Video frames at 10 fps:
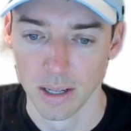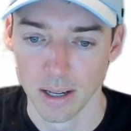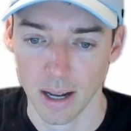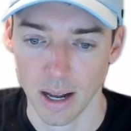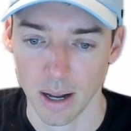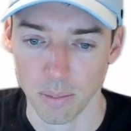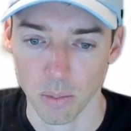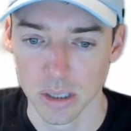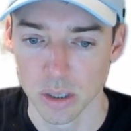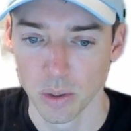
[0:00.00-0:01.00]

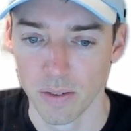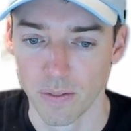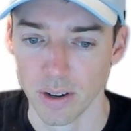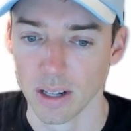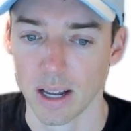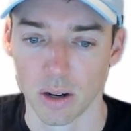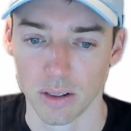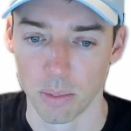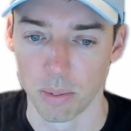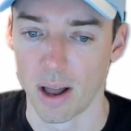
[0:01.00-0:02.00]
Once we feel like
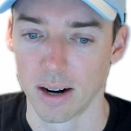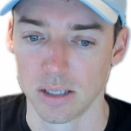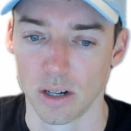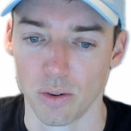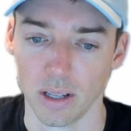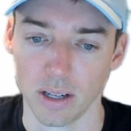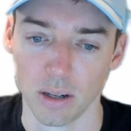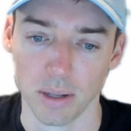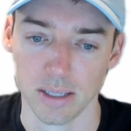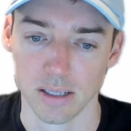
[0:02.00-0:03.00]
the product's in a really good
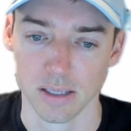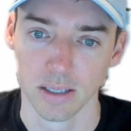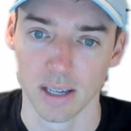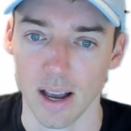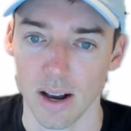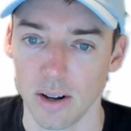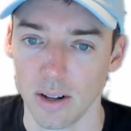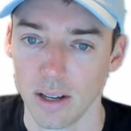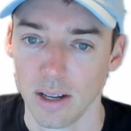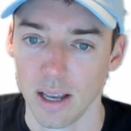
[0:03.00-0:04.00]
place to scale,